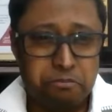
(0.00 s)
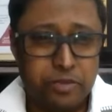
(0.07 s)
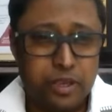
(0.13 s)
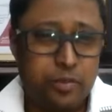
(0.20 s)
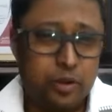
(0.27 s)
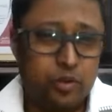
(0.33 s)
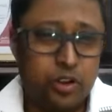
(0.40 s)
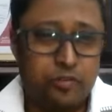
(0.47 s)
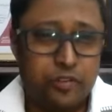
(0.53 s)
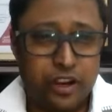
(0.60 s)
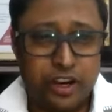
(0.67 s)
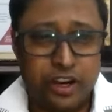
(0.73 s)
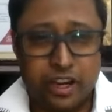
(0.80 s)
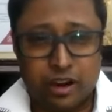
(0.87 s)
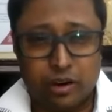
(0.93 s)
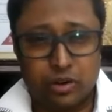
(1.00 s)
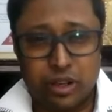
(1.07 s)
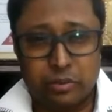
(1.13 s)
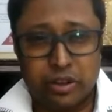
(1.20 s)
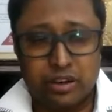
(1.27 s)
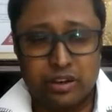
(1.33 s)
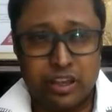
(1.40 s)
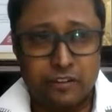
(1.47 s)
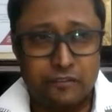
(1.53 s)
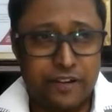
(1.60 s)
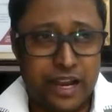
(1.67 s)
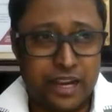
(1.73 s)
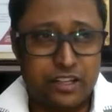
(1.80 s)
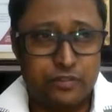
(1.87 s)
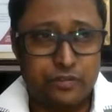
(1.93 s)
People will figure it out. I mean, in
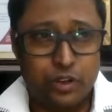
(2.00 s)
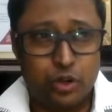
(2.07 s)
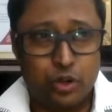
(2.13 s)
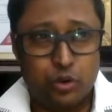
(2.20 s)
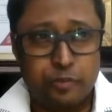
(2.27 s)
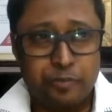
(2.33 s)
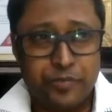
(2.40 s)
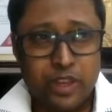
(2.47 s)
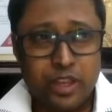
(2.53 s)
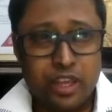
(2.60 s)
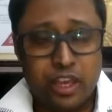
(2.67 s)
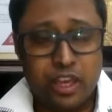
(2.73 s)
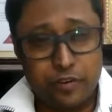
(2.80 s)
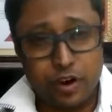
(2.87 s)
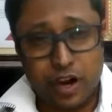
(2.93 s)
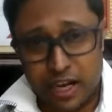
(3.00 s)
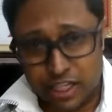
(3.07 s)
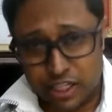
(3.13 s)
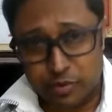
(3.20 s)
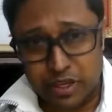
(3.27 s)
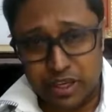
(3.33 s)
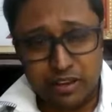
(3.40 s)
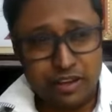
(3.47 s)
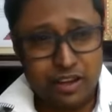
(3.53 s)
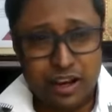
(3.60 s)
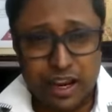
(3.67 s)
fact, if you ask me,